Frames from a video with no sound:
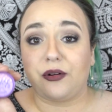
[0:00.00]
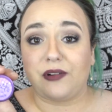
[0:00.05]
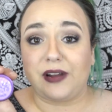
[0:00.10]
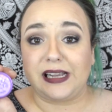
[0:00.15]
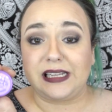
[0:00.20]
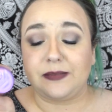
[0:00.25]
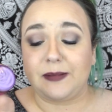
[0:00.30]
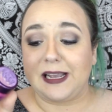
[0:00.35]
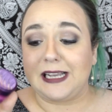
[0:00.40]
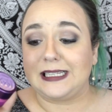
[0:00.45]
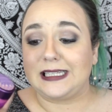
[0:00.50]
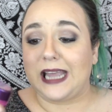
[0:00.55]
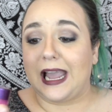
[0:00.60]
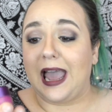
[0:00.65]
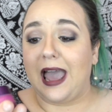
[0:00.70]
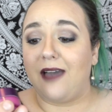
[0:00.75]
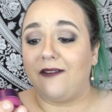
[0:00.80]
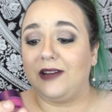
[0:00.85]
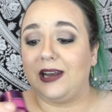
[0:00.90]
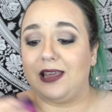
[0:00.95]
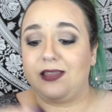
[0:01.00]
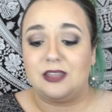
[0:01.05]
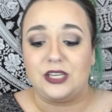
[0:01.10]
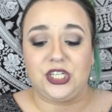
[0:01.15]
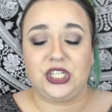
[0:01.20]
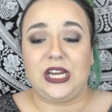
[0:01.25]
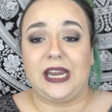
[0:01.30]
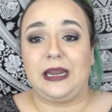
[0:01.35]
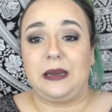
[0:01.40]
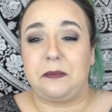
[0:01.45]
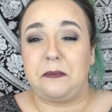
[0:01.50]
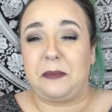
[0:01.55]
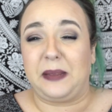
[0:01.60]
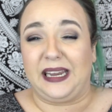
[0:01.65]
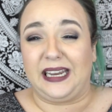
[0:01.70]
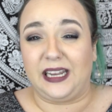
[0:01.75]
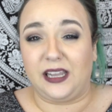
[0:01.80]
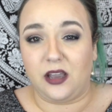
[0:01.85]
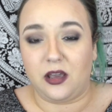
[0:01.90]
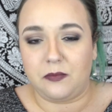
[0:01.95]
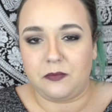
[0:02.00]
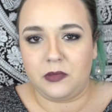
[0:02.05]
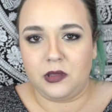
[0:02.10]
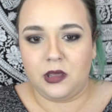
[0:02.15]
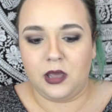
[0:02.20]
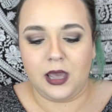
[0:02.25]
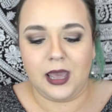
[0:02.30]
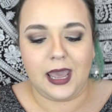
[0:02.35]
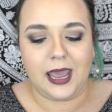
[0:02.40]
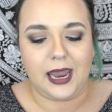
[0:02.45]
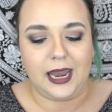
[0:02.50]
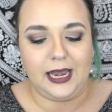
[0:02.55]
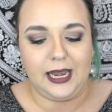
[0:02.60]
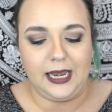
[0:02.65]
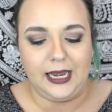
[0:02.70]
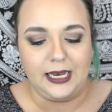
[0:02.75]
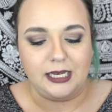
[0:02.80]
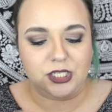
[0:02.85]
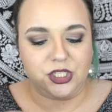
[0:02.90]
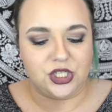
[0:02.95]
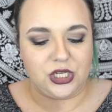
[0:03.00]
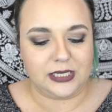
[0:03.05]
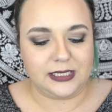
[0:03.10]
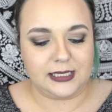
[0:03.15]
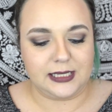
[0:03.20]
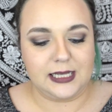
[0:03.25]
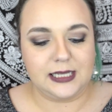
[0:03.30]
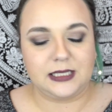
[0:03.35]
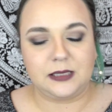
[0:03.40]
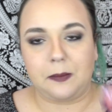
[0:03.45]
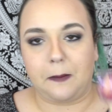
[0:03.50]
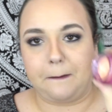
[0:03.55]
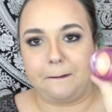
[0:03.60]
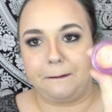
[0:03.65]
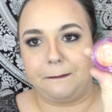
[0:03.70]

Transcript: Erase Paste. I have it in the shade medium, and it is just this